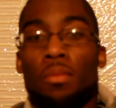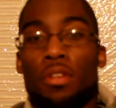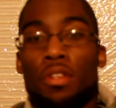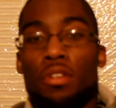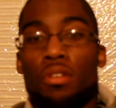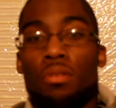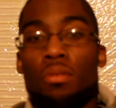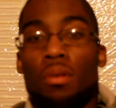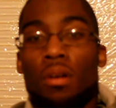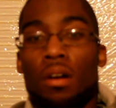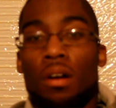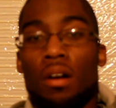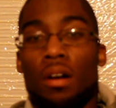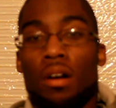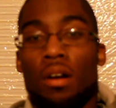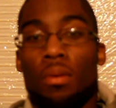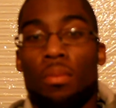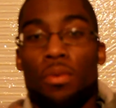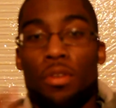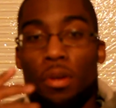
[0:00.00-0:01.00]
When
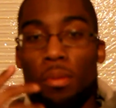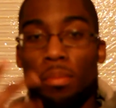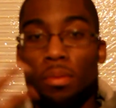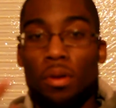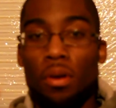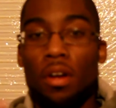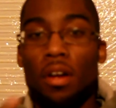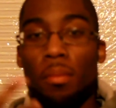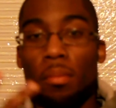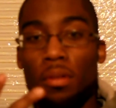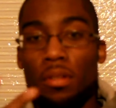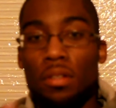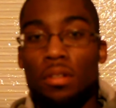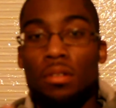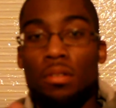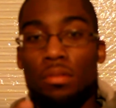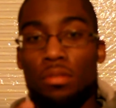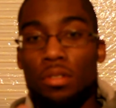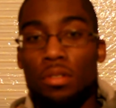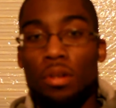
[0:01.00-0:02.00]
you're blowing a balloon,